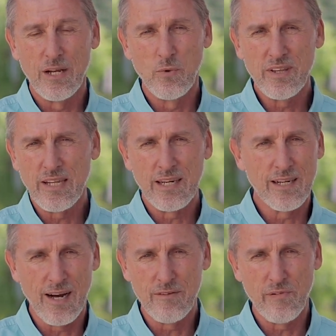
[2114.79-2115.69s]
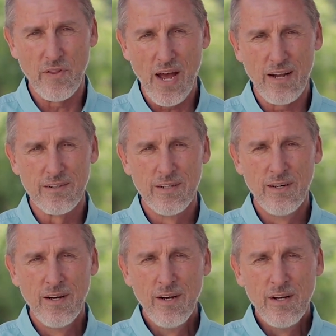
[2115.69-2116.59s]
And we thank God for that.
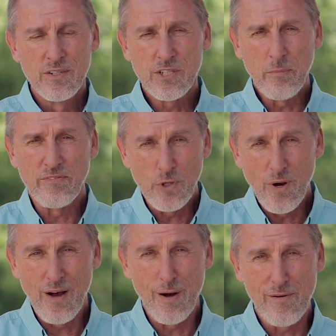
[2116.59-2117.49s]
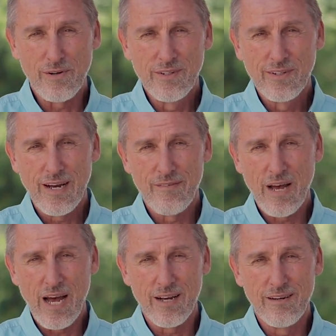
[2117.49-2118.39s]
Some of you, however,
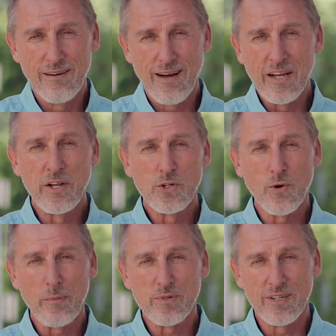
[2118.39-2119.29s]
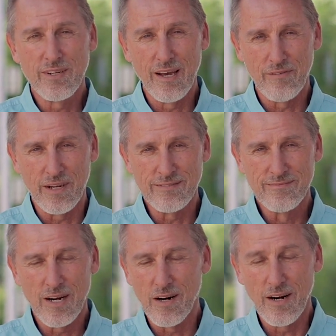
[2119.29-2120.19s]
have had uninterrupted giving
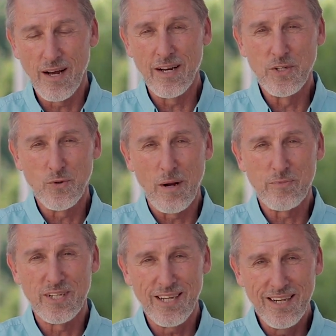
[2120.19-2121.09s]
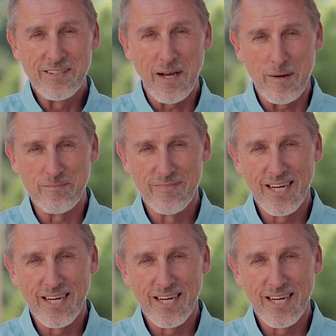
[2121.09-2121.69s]
or uninterrupted income.